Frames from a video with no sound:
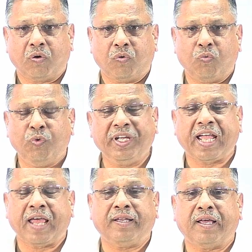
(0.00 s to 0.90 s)
we
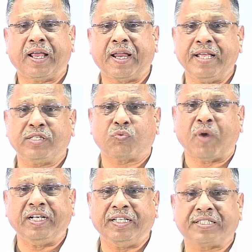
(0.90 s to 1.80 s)
can raise
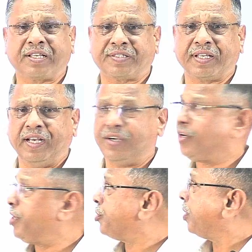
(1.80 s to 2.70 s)
while discussing
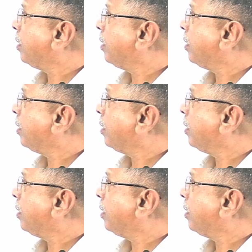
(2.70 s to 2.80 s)
literature.